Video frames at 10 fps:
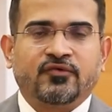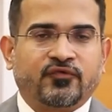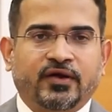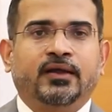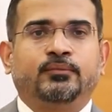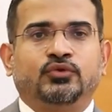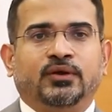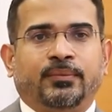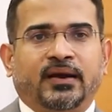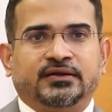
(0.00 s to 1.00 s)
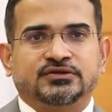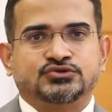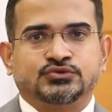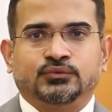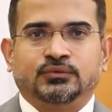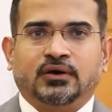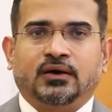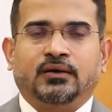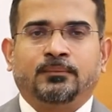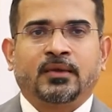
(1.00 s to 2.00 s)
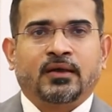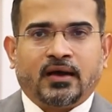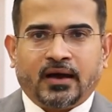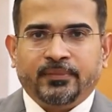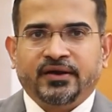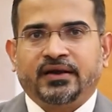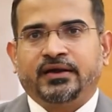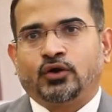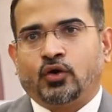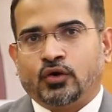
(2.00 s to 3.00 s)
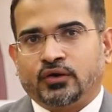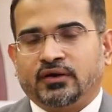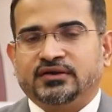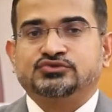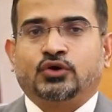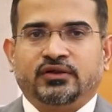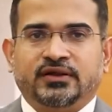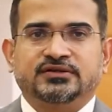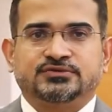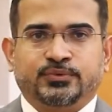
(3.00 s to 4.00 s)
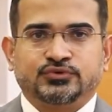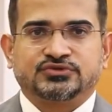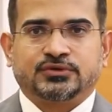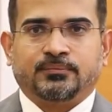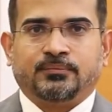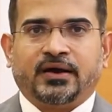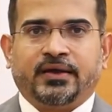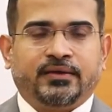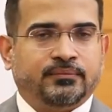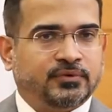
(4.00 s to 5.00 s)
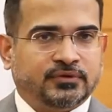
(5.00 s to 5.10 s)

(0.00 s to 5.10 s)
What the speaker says: freedom to the parties to arbitrate or resolve their disputes by